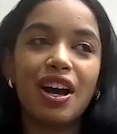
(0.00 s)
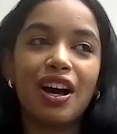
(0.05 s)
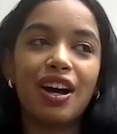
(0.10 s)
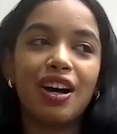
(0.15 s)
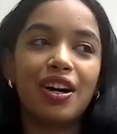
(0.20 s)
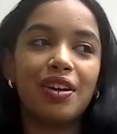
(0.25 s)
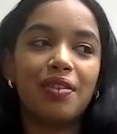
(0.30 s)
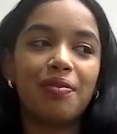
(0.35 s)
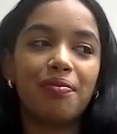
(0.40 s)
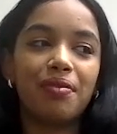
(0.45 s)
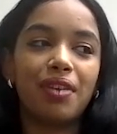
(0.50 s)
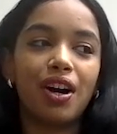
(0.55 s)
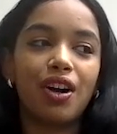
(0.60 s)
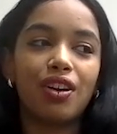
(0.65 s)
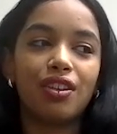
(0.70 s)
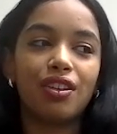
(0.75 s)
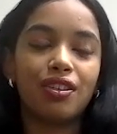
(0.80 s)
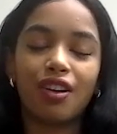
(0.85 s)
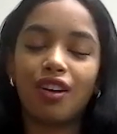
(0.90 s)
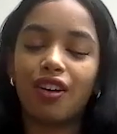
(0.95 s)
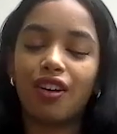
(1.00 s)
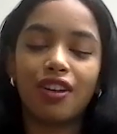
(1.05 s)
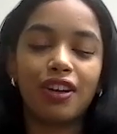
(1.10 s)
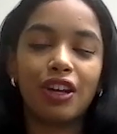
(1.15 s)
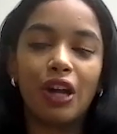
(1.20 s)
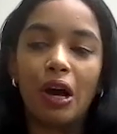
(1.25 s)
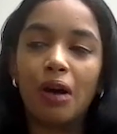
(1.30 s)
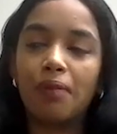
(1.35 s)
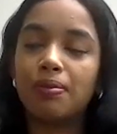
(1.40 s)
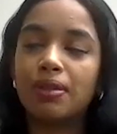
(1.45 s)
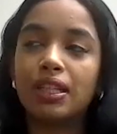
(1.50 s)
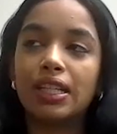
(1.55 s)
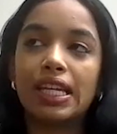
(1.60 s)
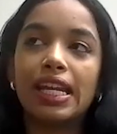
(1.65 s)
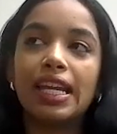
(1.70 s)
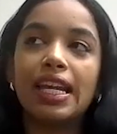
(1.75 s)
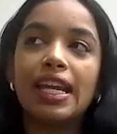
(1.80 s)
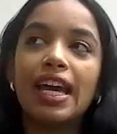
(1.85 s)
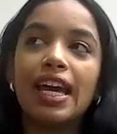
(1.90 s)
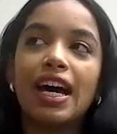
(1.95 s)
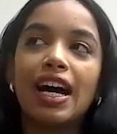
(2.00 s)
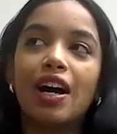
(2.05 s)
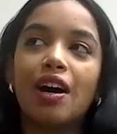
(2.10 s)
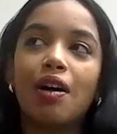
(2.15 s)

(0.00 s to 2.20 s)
anomaly.